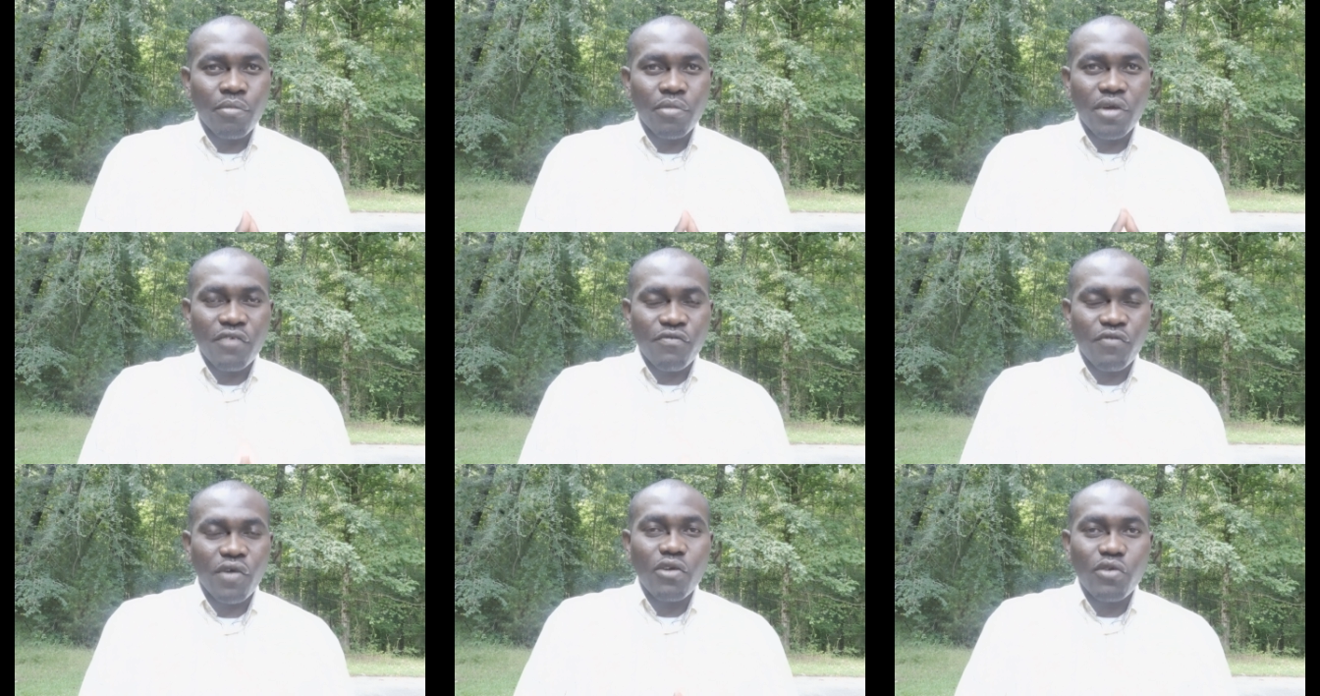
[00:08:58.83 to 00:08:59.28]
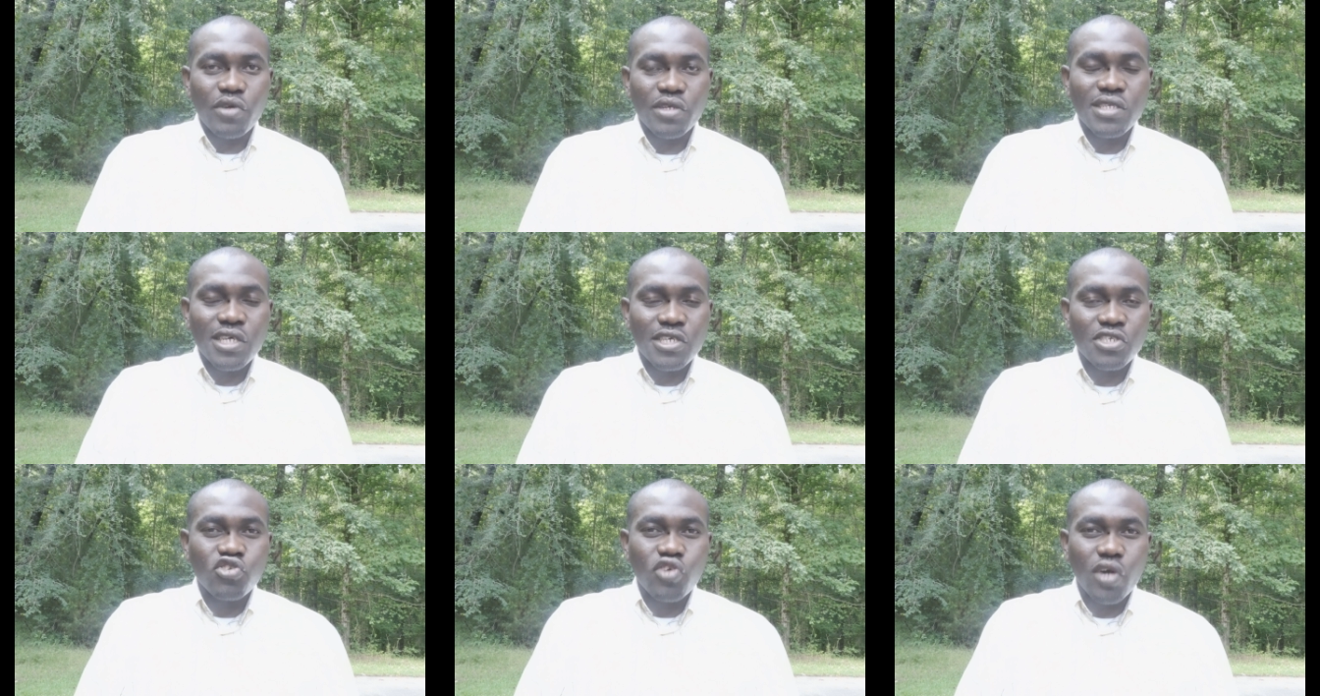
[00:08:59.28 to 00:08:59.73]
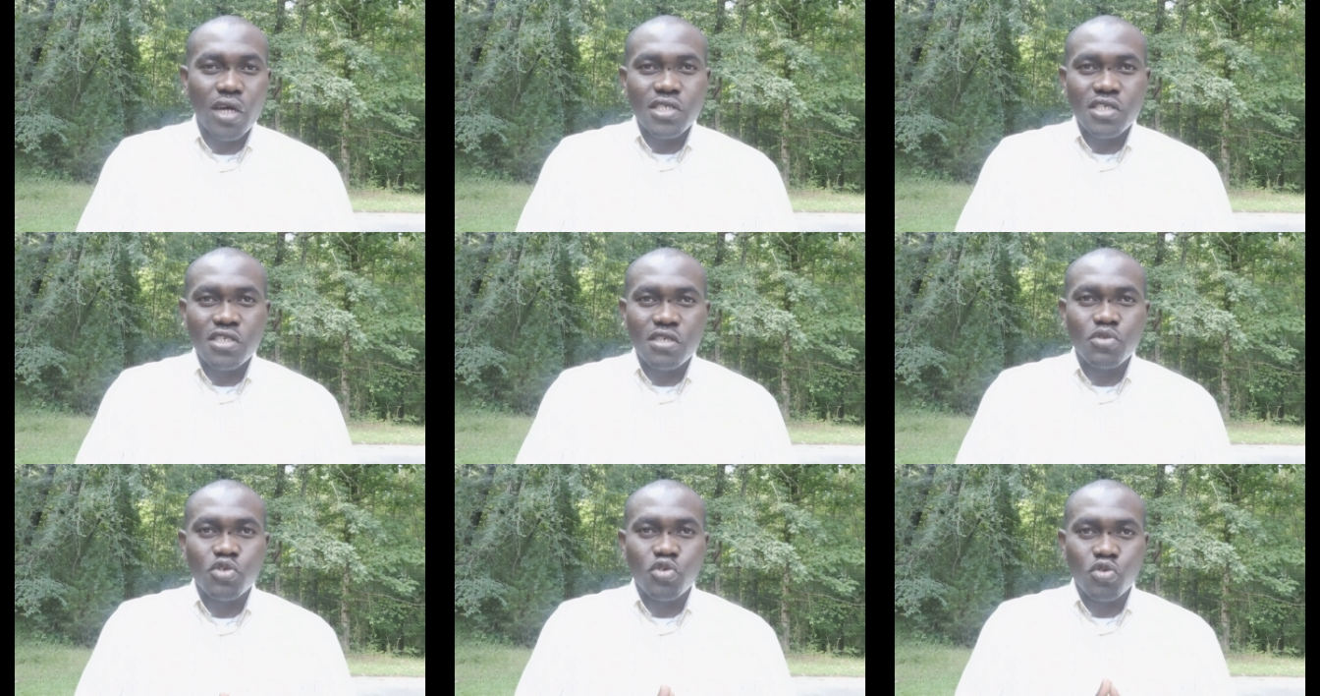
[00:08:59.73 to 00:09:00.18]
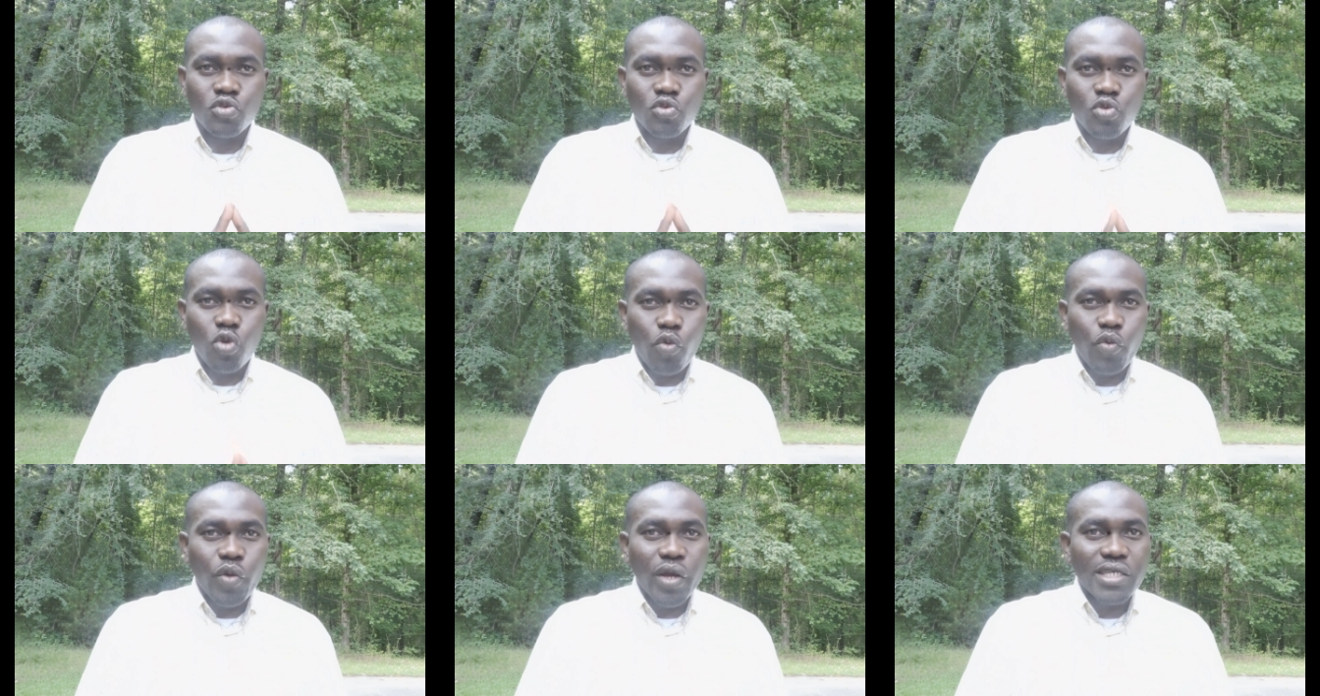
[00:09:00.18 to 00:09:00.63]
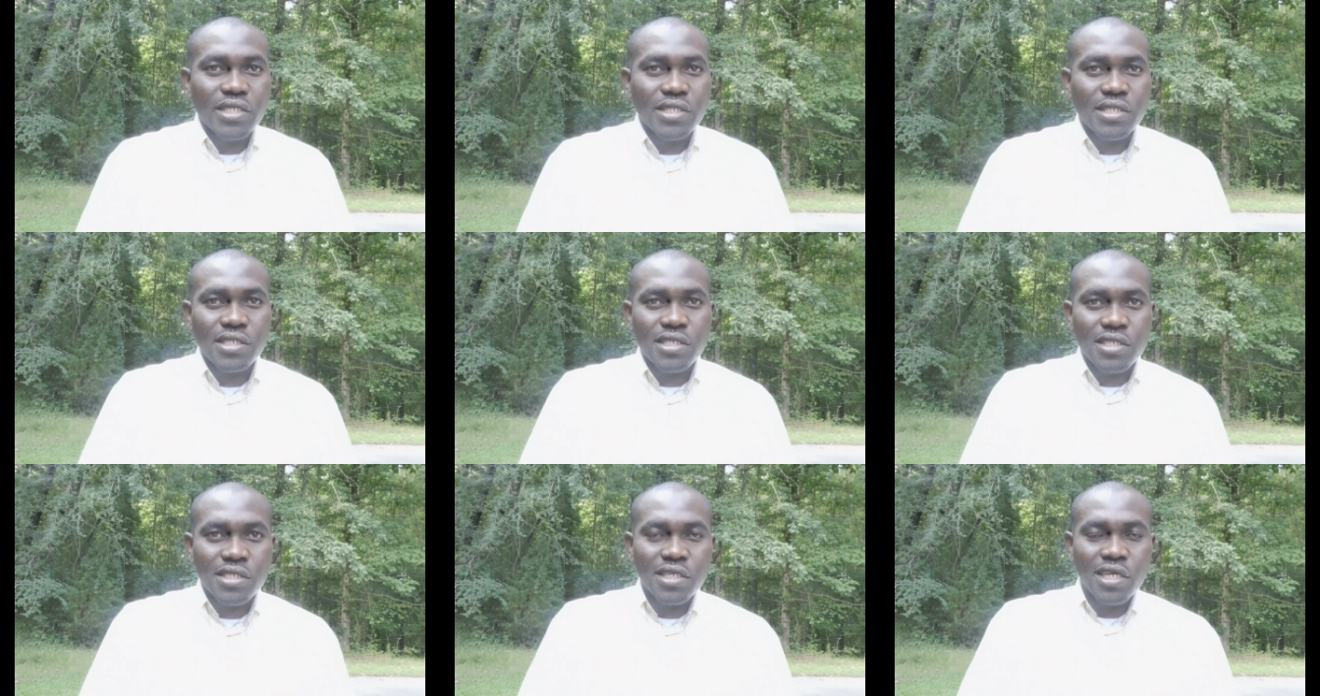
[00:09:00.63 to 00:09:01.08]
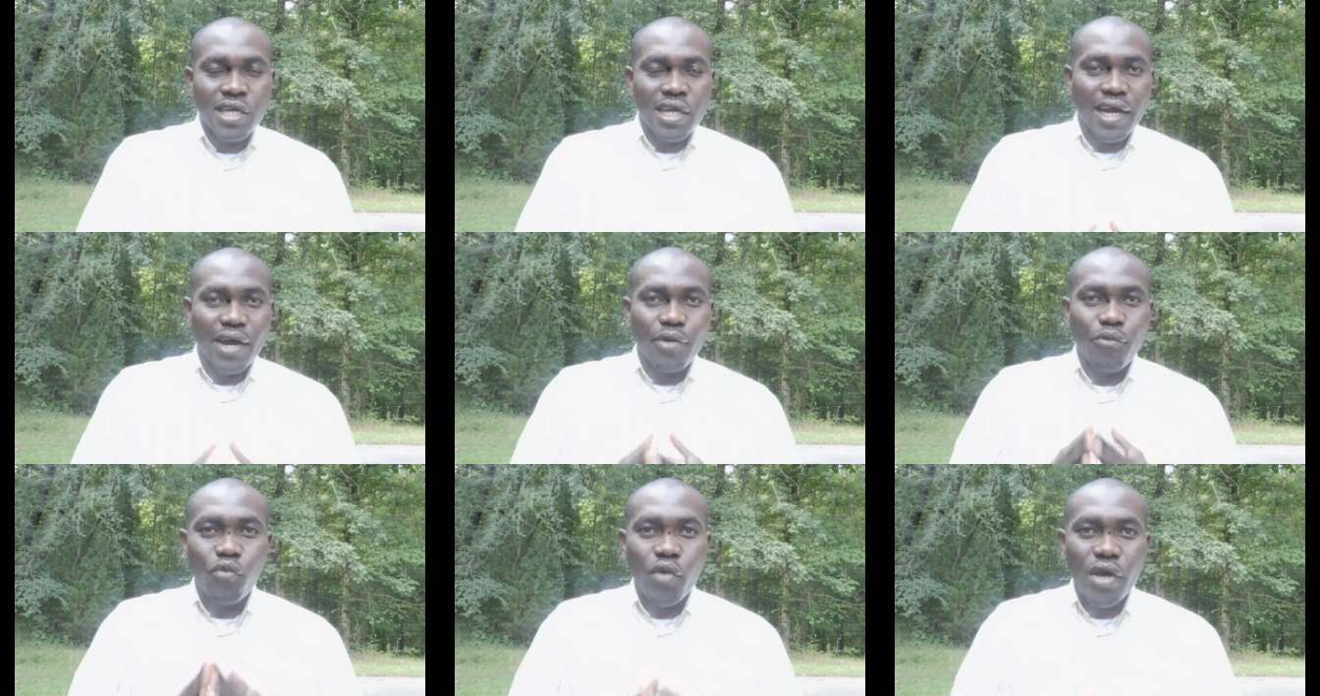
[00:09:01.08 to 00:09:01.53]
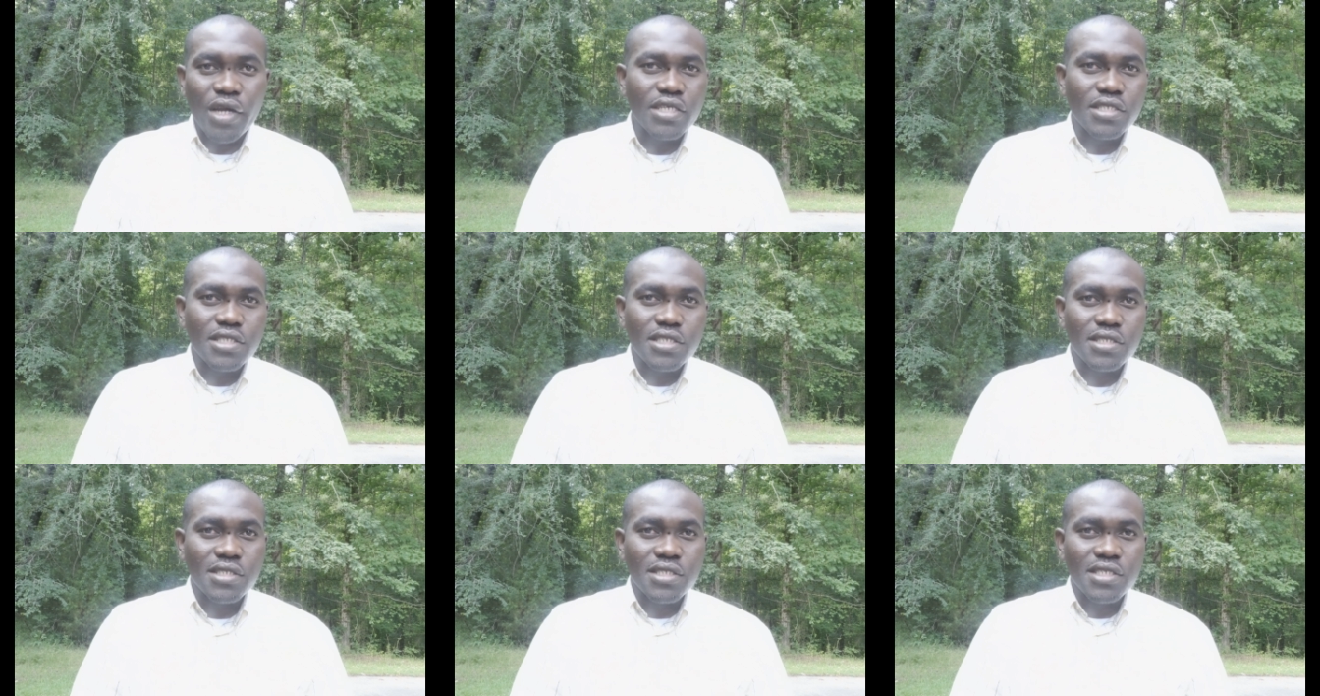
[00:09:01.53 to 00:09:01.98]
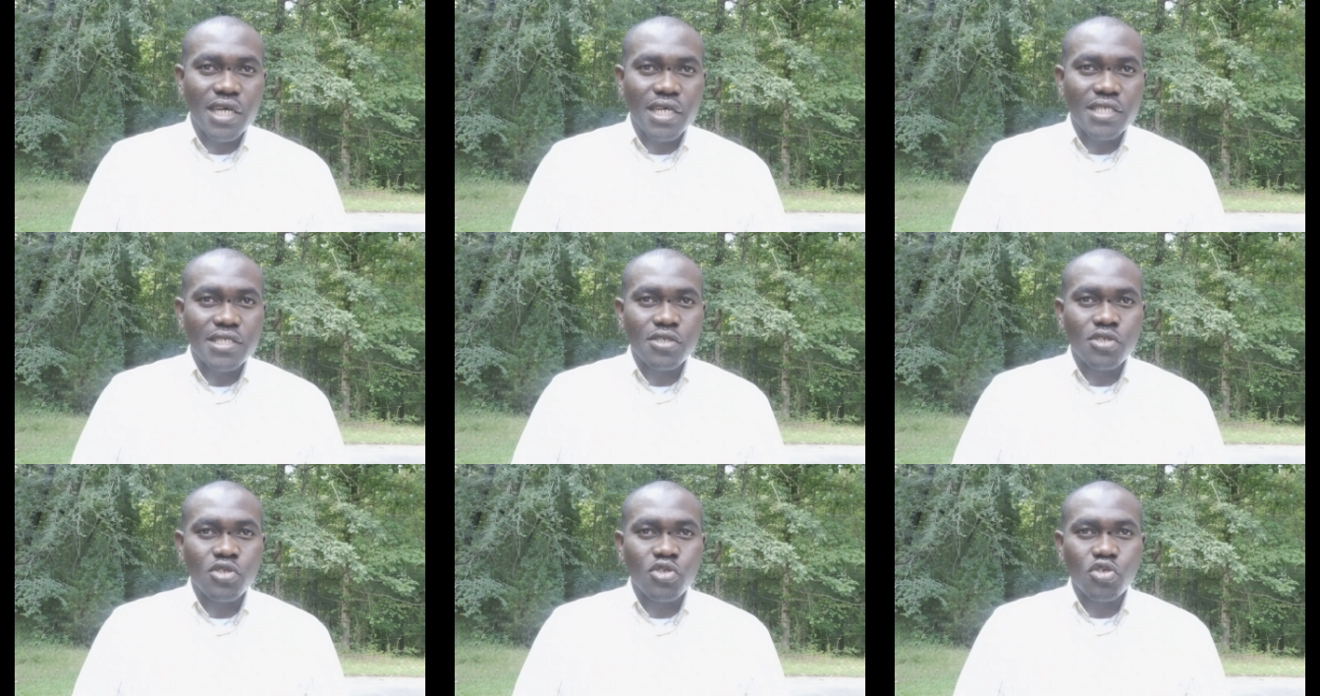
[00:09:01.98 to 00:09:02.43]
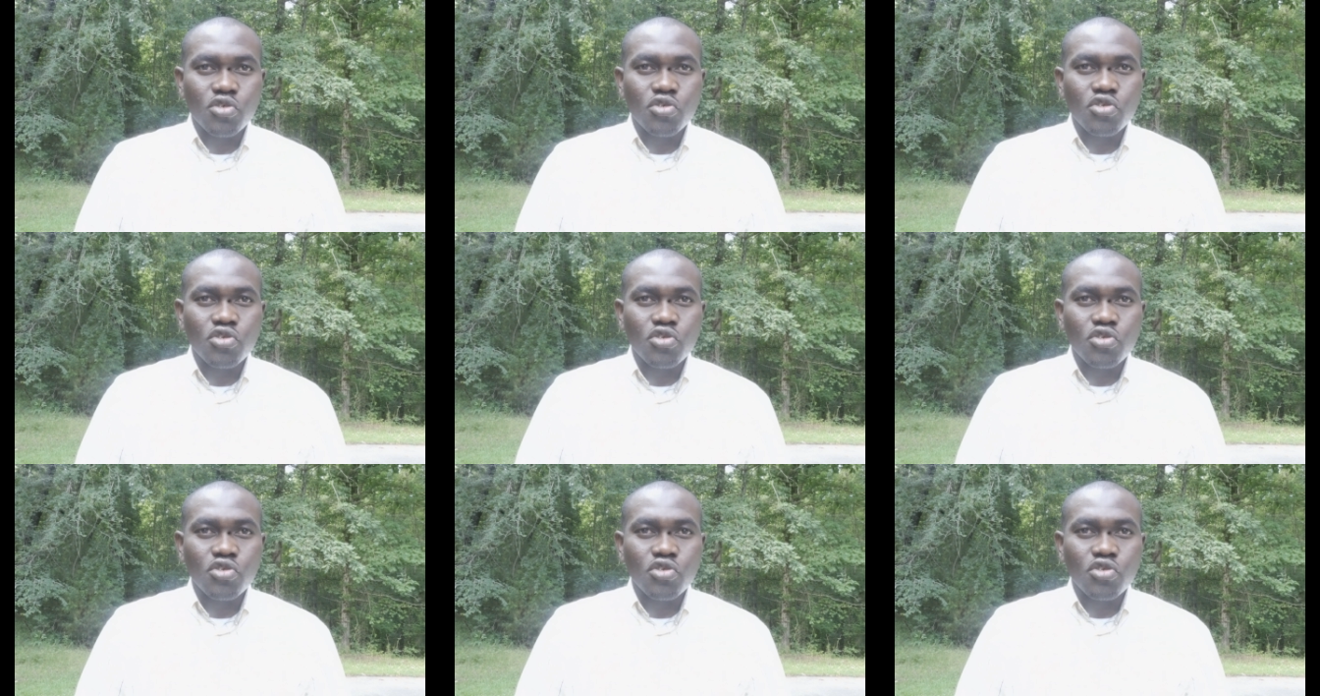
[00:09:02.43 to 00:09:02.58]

evaluated transcript, to know where it is and when it is getting to